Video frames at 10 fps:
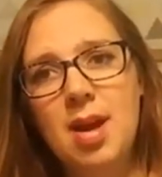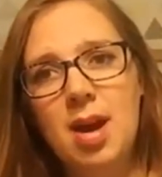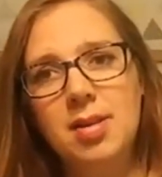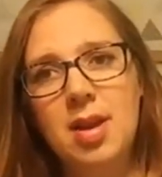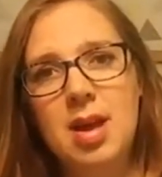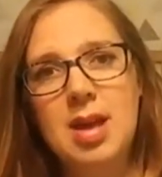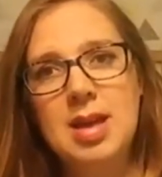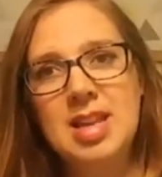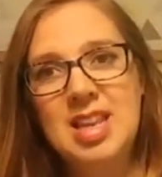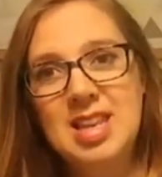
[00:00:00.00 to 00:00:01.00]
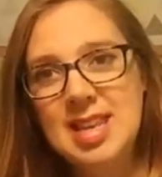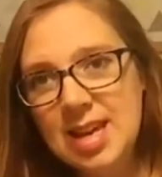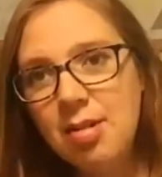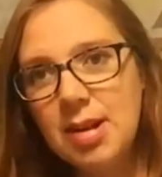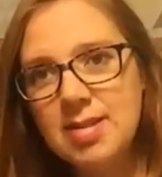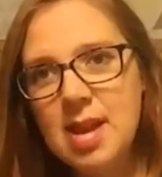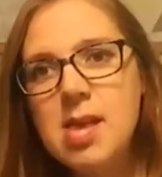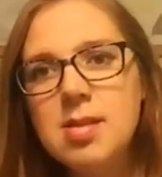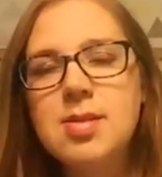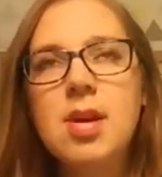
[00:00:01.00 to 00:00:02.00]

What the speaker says: not decrease it.